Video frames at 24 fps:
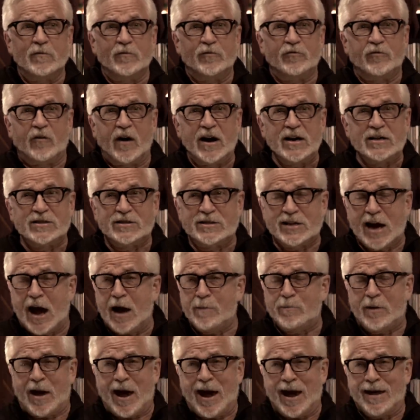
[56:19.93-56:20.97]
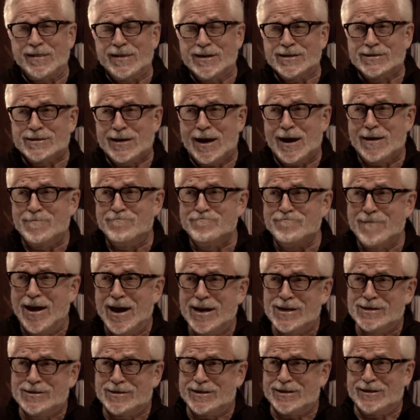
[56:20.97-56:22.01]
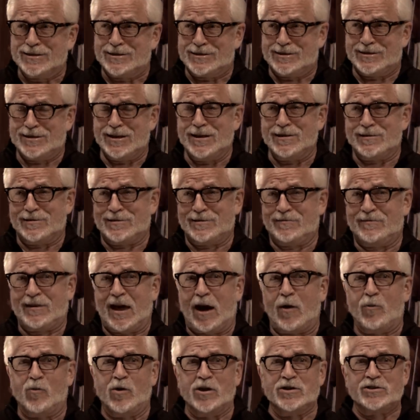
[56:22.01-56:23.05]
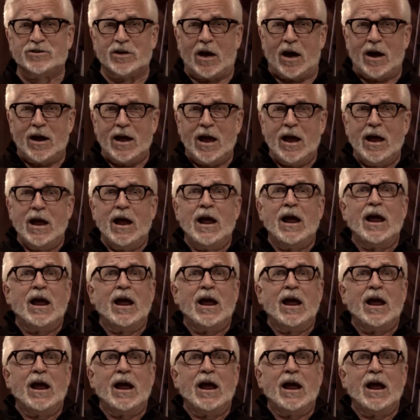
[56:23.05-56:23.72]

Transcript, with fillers: Frank Zappa had this amazing synth that it was, was emu.